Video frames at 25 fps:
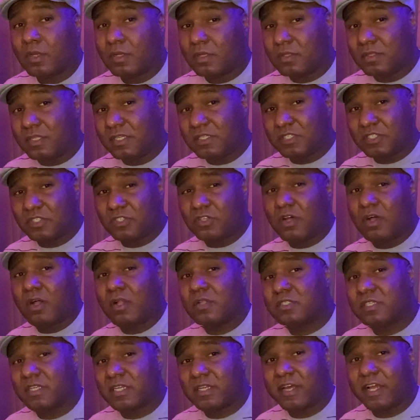This is
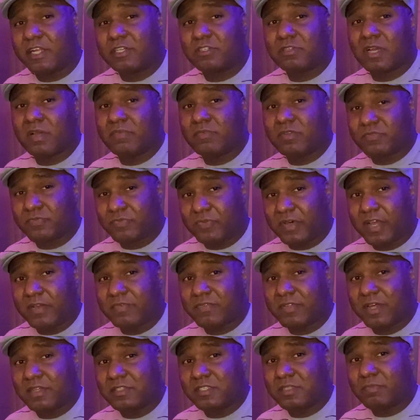Alt, and I traveled
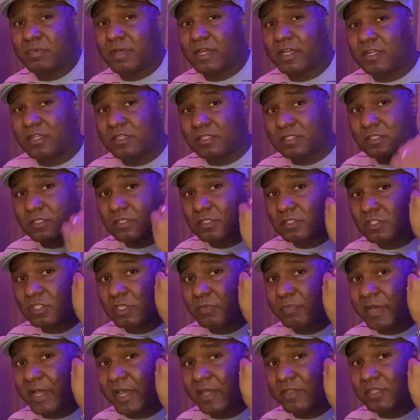5,000 miles to
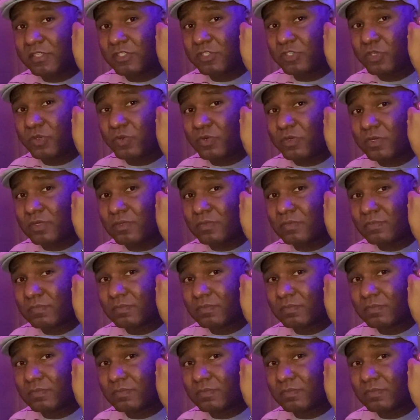buy this Tudor.